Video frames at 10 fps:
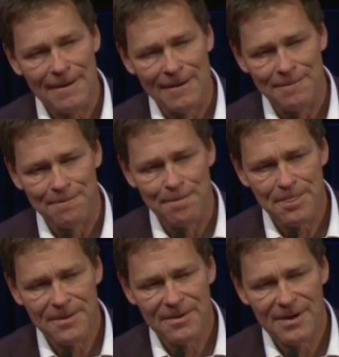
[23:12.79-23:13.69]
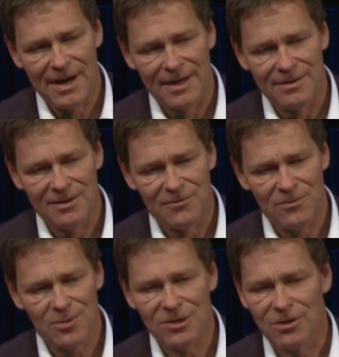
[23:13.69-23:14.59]
Um, and
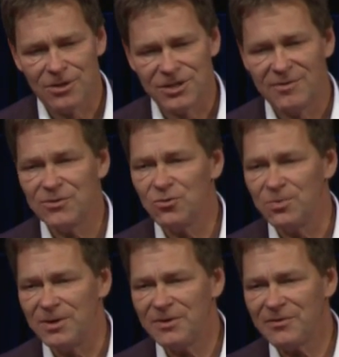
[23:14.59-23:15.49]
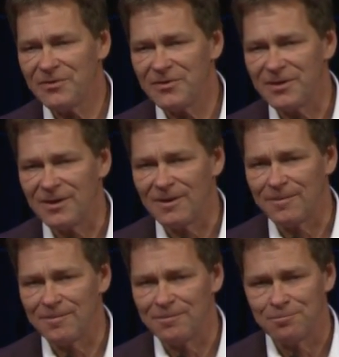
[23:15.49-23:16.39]
if you want to launch every two weeks,
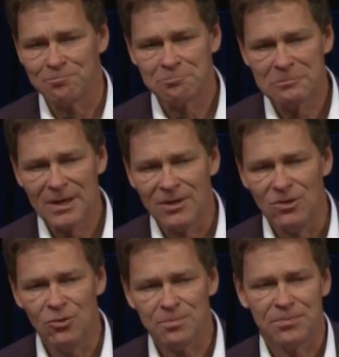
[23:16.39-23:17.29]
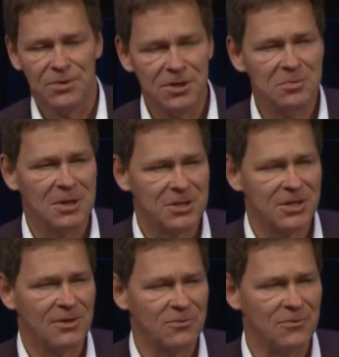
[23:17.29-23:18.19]
um, you pretty
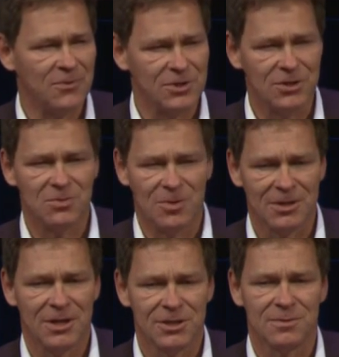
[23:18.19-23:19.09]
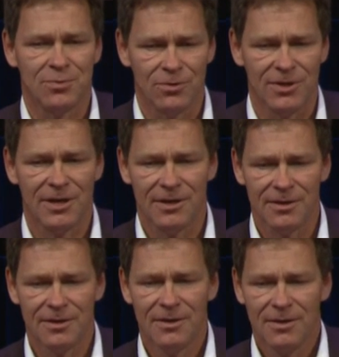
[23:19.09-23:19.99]
much have to finish one engine per day
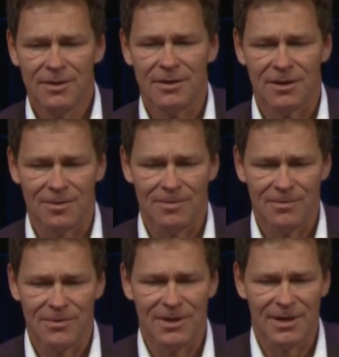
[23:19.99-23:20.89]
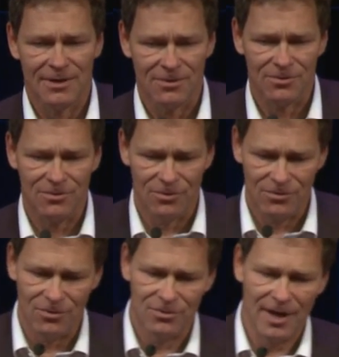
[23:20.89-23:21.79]
um, there. The, your,
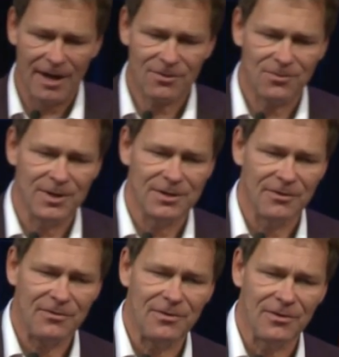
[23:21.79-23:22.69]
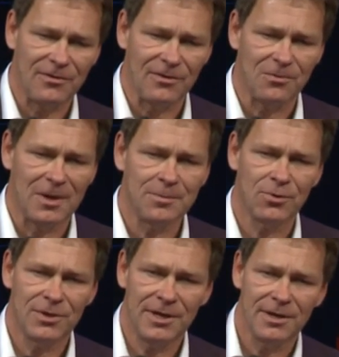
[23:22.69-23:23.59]
your attack rate is, is, is, one
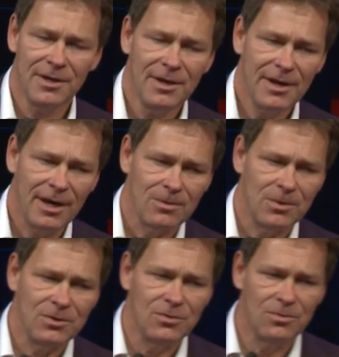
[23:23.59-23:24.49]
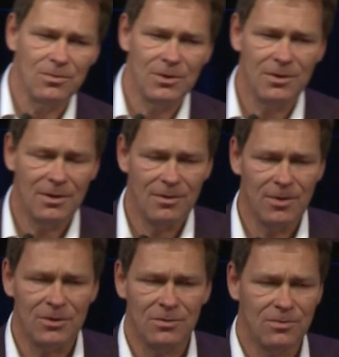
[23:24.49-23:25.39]
per day. And when you, when,
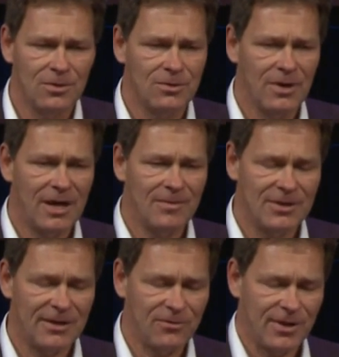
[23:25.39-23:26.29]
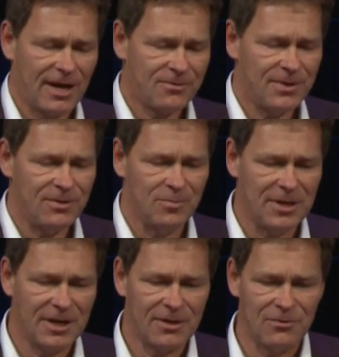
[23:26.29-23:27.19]
when you, when you when that's your takt rate, you
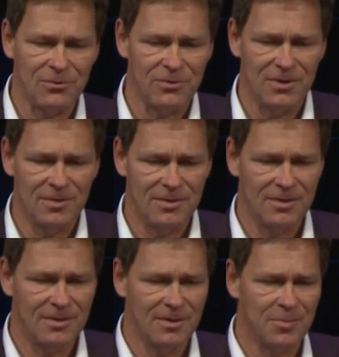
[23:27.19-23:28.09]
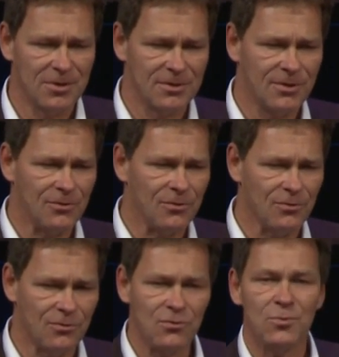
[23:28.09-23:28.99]
better get to the ability to
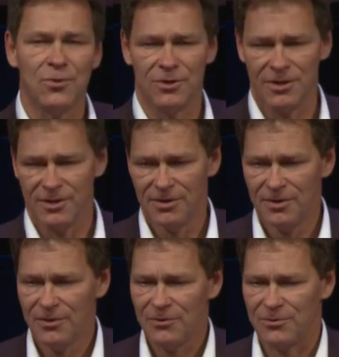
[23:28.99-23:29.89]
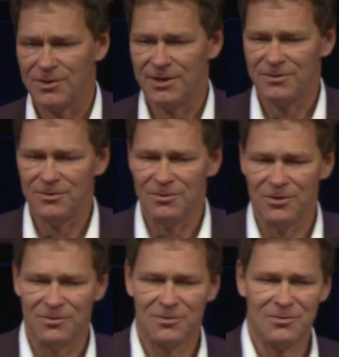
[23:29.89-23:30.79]
do two per day so that you
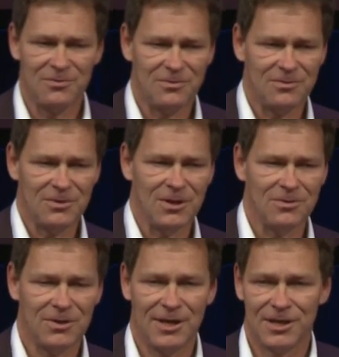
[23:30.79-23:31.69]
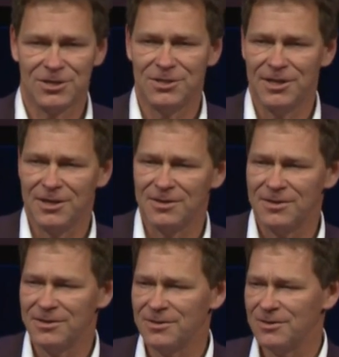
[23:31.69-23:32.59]
don't, you know, you can actually take
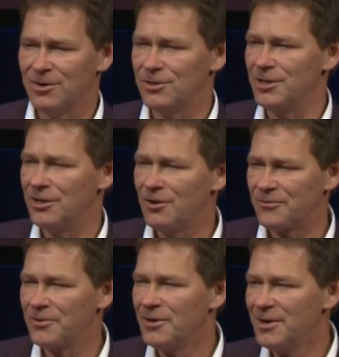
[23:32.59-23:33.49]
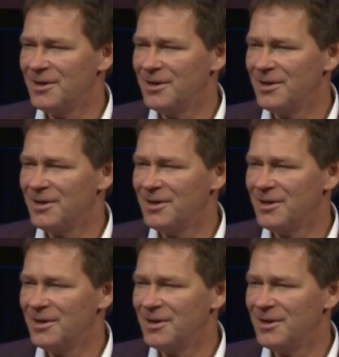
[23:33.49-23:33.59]
a uh, holiday off